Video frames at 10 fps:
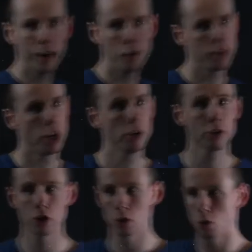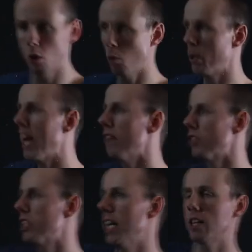of the Earth? We have
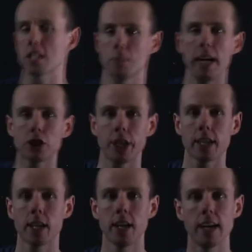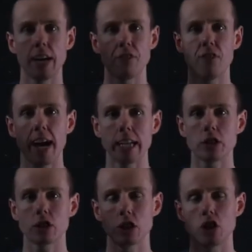to take this metric and find
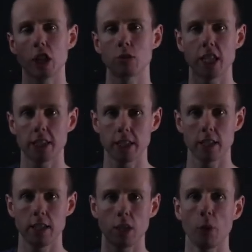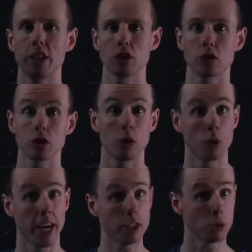the geodesic equations.
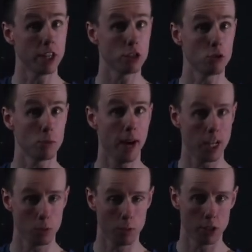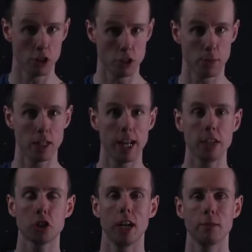Okay, so this goes back to what we talked about
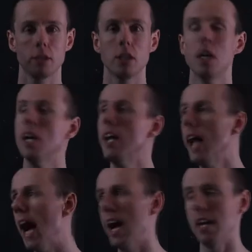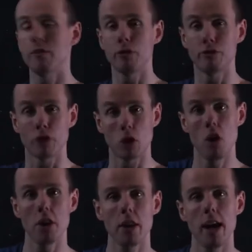last chapter, and if you've
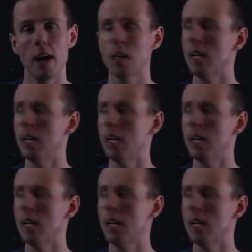forgotten that,